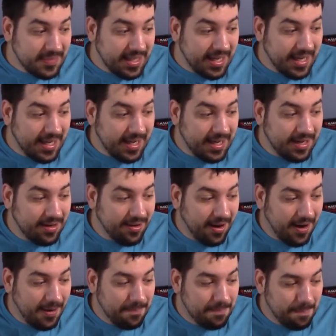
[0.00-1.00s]
in
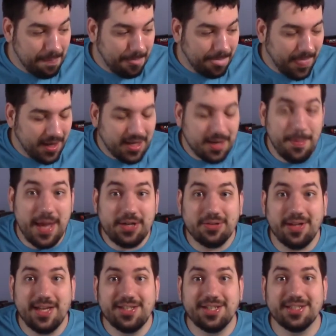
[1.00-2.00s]
Commander
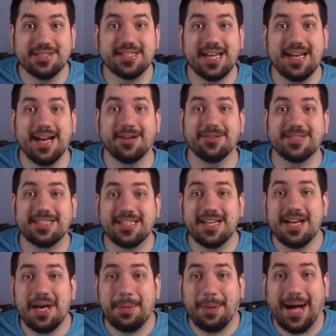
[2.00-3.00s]
Legends, they announced
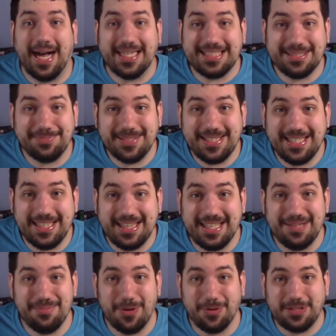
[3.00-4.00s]
possibly
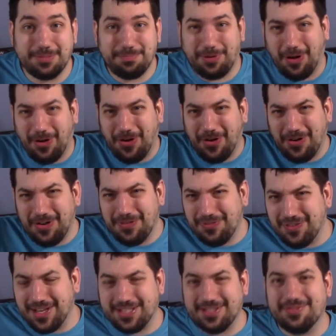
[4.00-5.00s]
the most
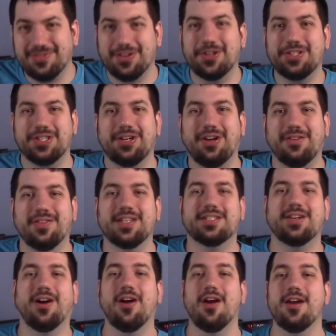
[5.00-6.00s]
perfect version of this
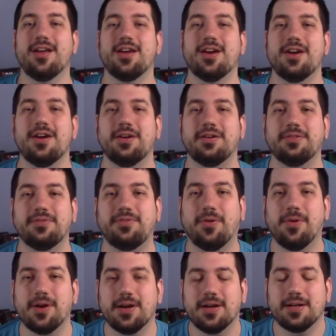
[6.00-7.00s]
card
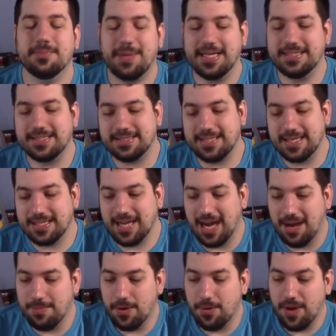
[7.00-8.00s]
for Maze's End
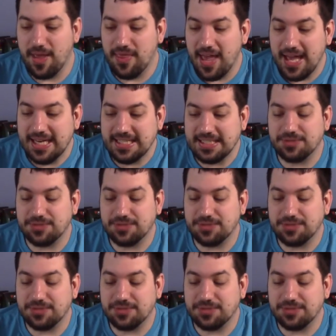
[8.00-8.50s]
combo, and that is